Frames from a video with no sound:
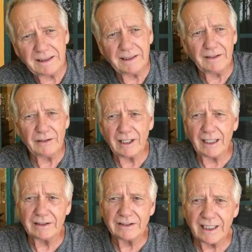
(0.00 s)
in the
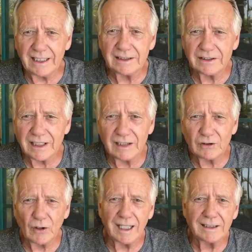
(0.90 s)
United States and
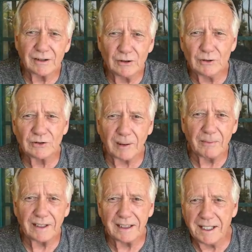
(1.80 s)
trying to do
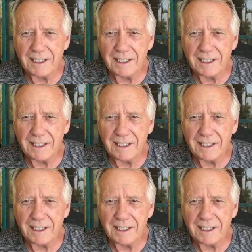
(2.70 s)
something